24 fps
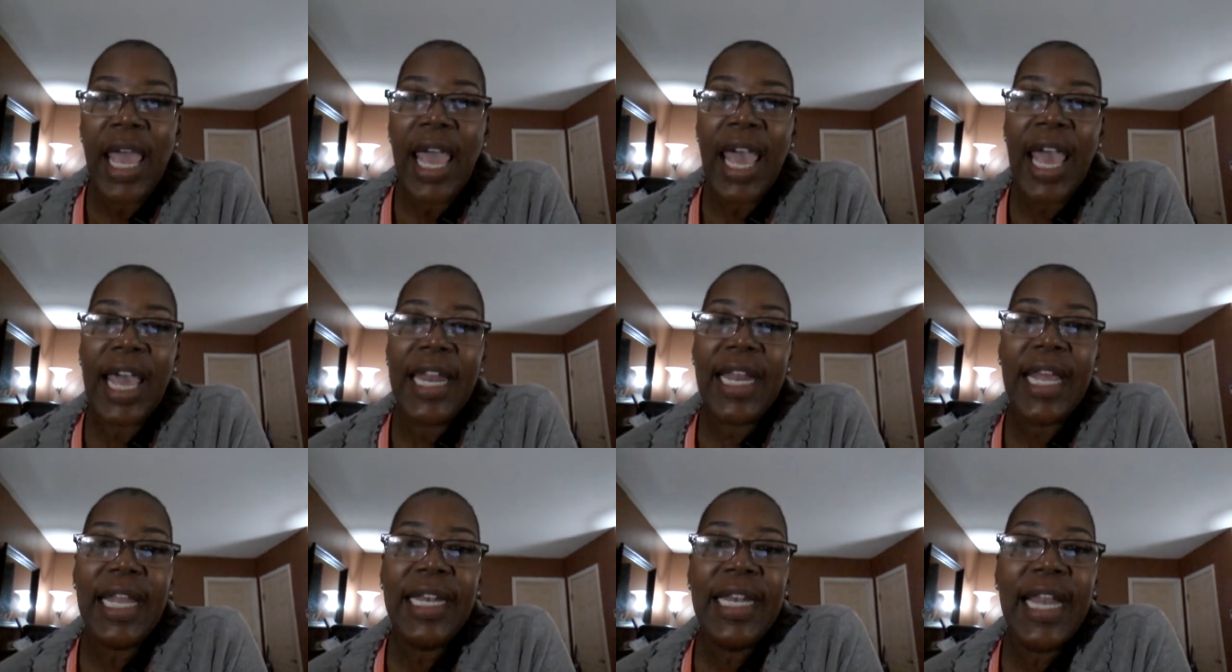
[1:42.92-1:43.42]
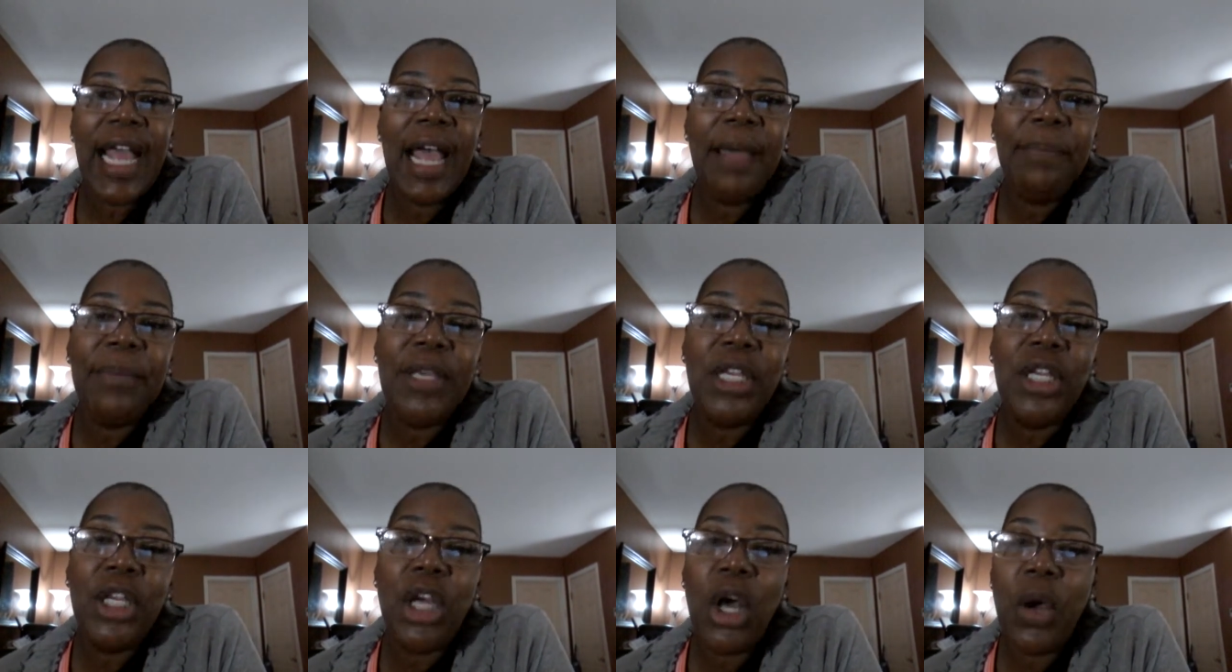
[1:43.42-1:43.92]
Had I
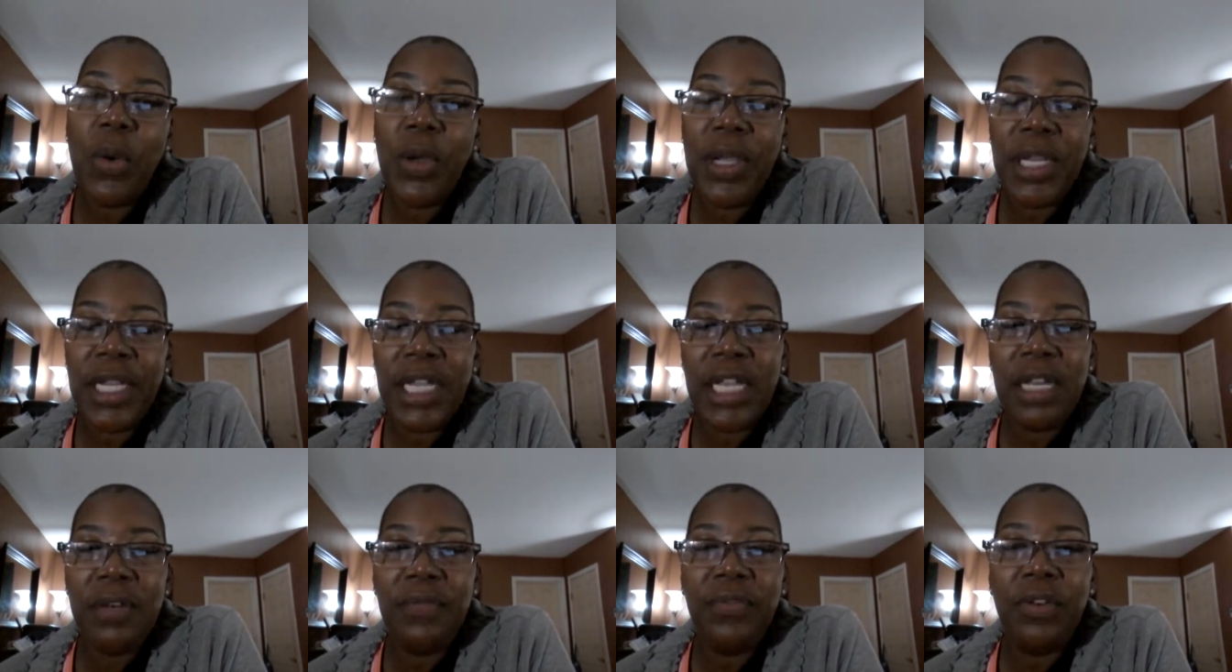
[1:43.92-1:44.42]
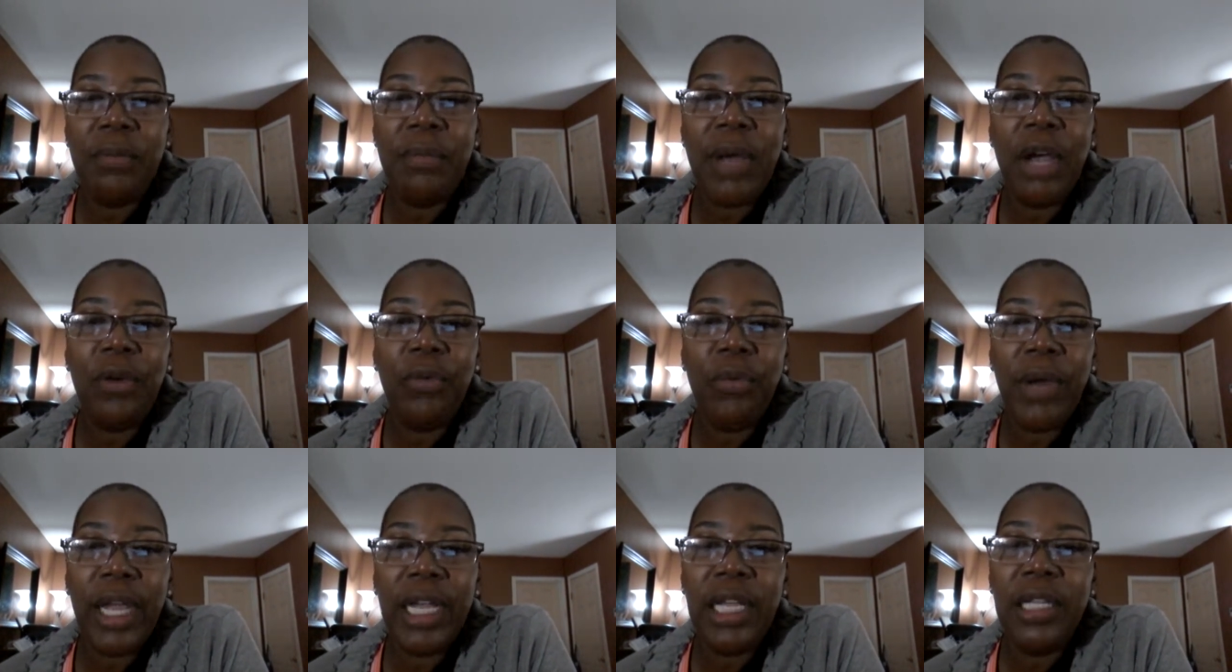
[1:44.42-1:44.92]
not been going in for my
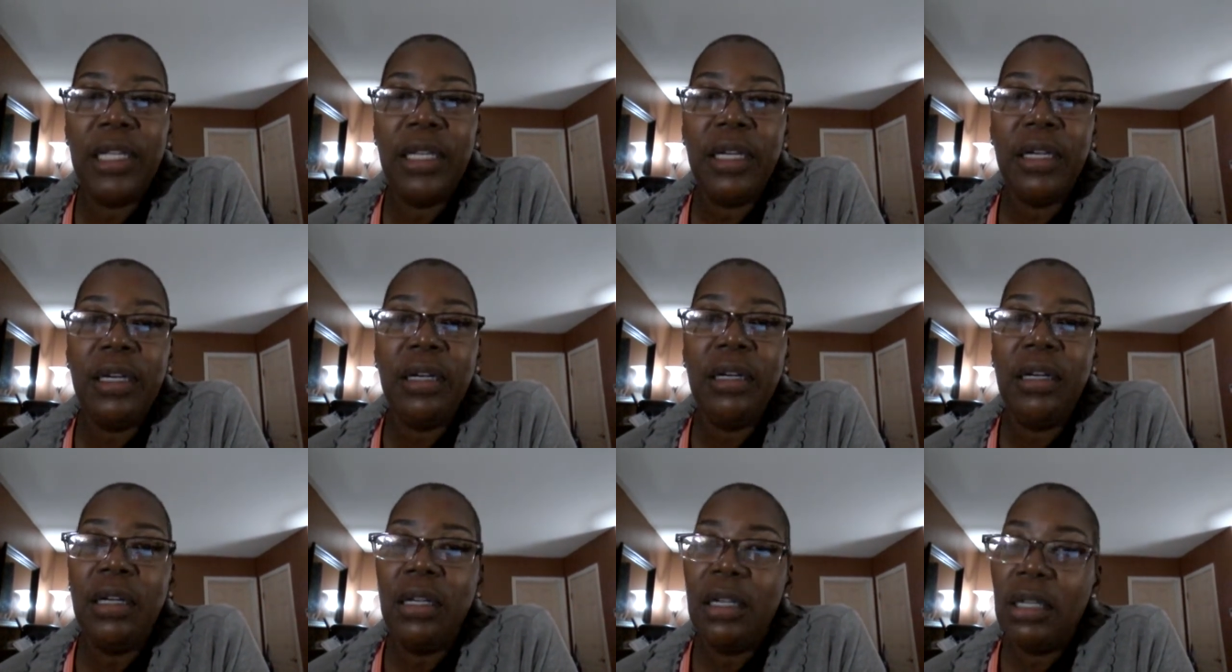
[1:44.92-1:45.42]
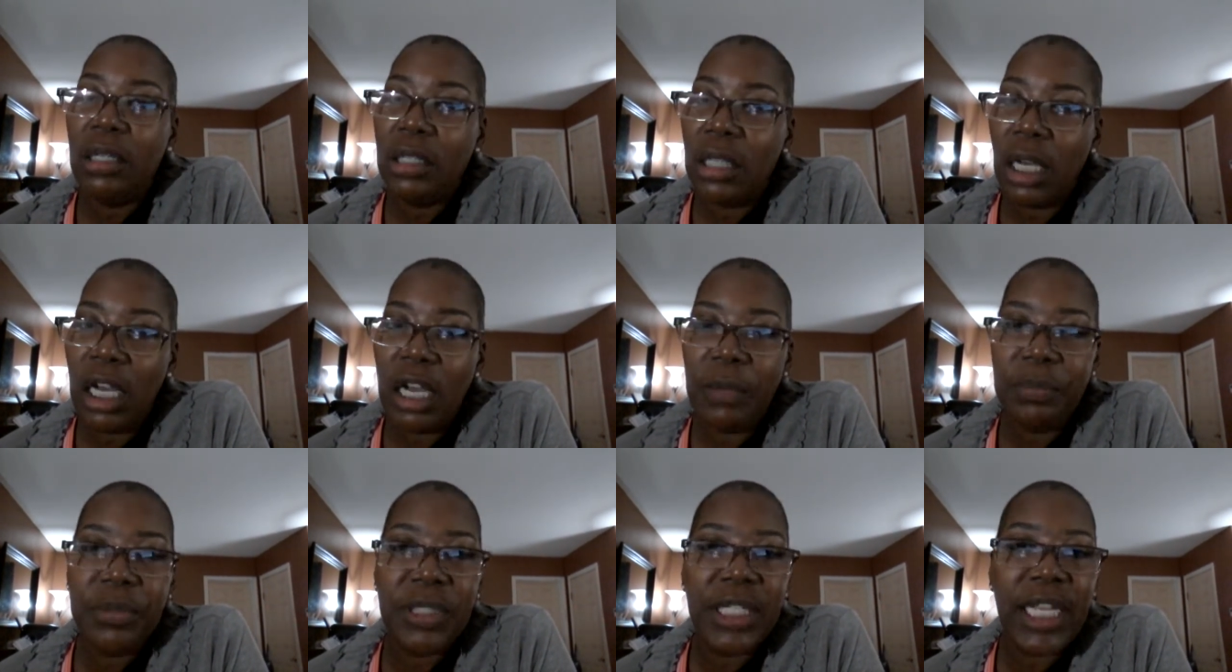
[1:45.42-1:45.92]
regular
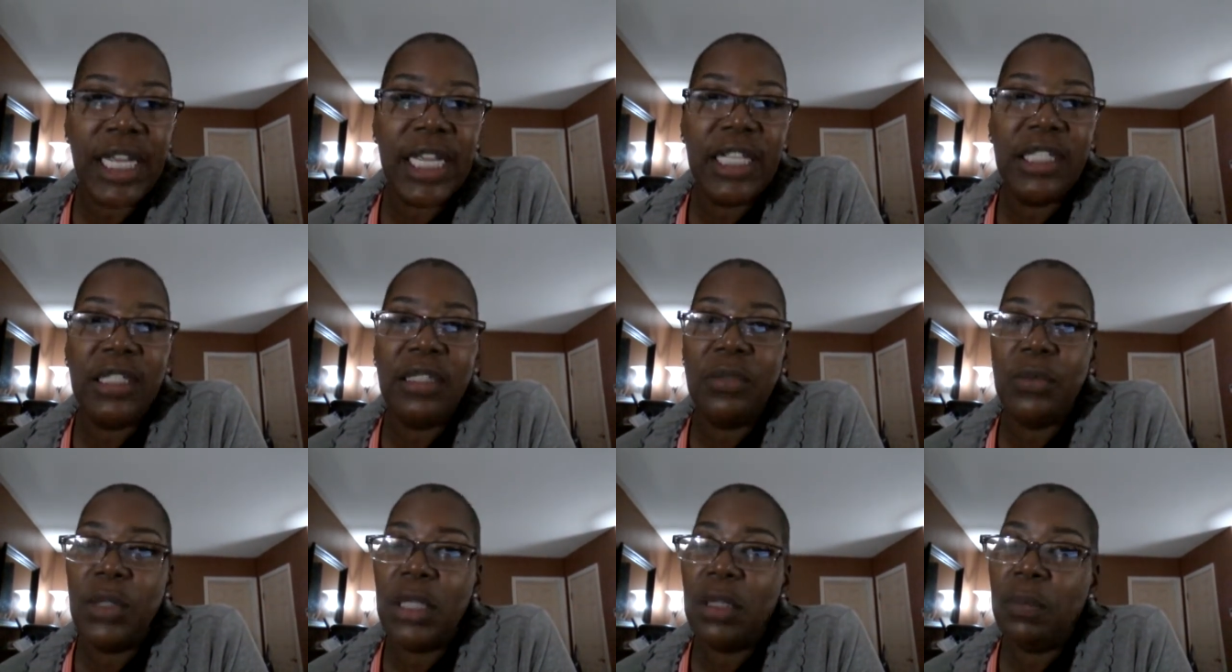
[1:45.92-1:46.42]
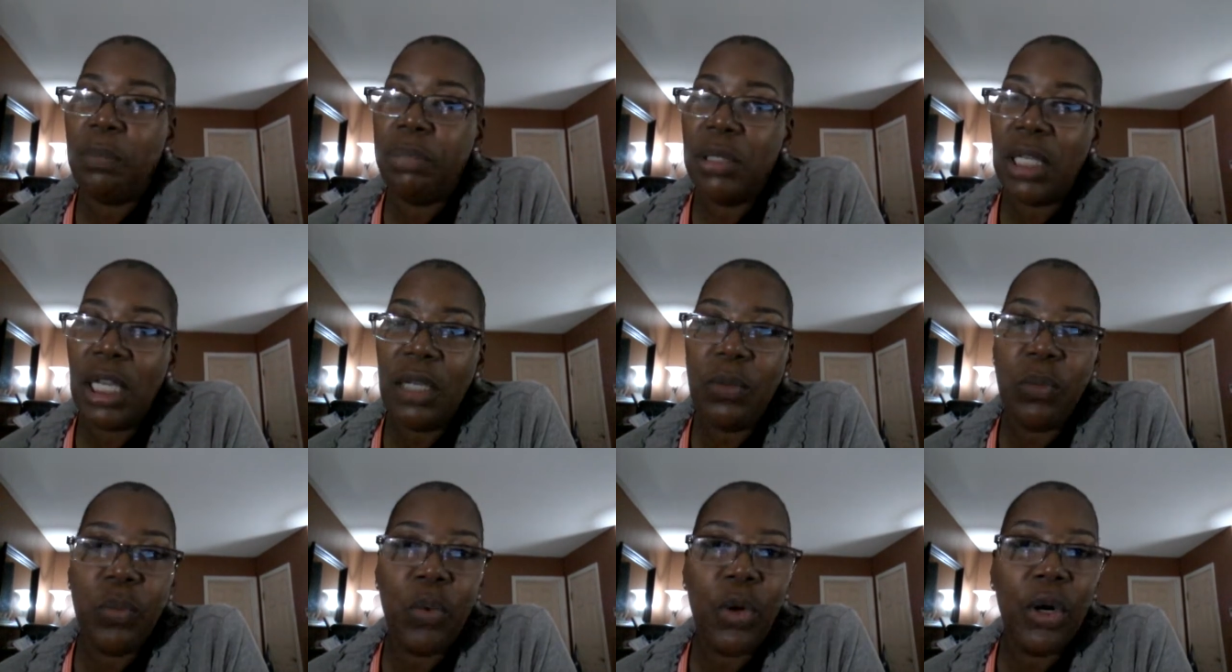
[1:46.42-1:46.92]
updates with
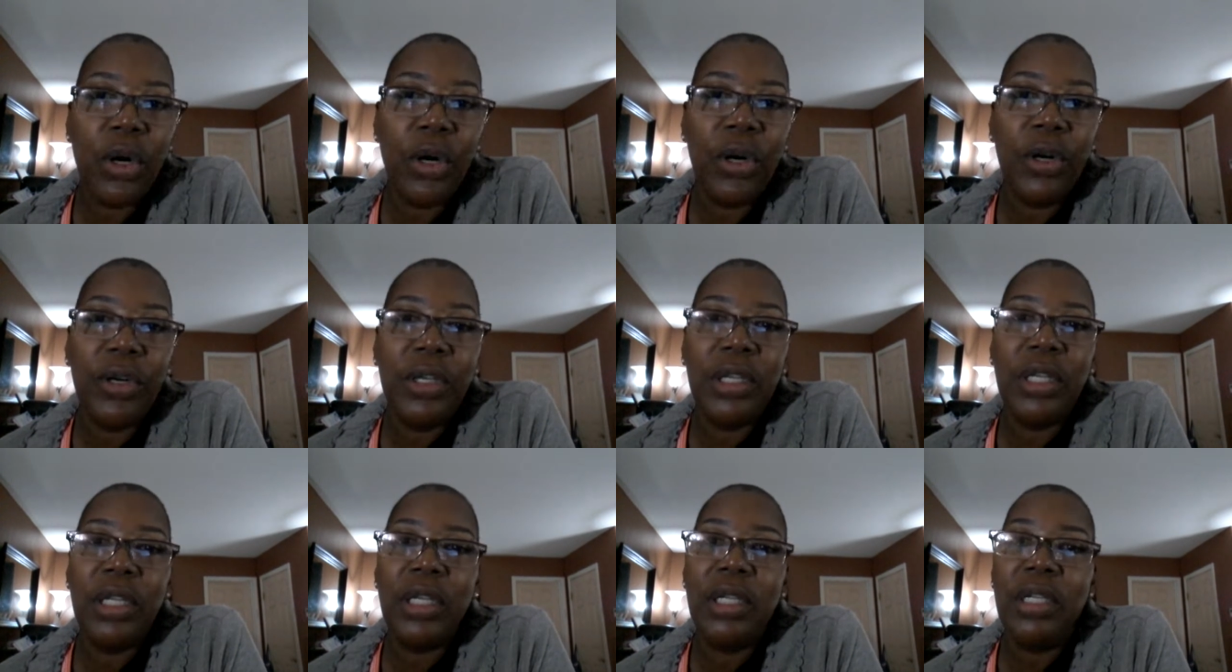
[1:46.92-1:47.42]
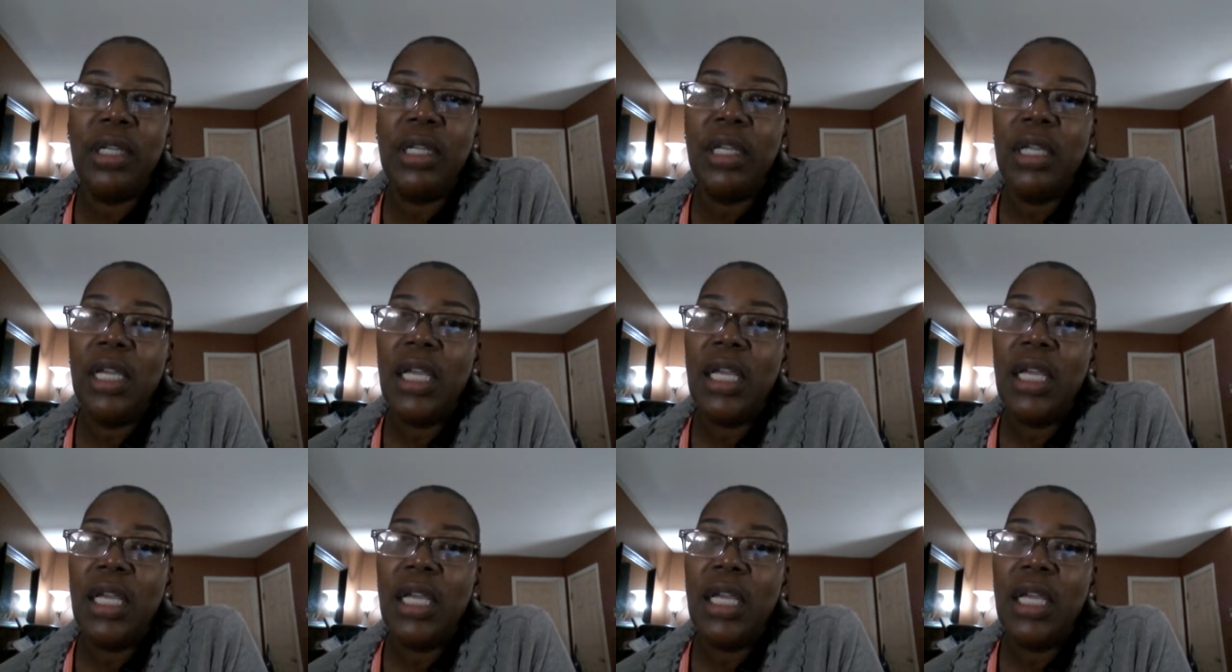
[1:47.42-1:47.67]
blood work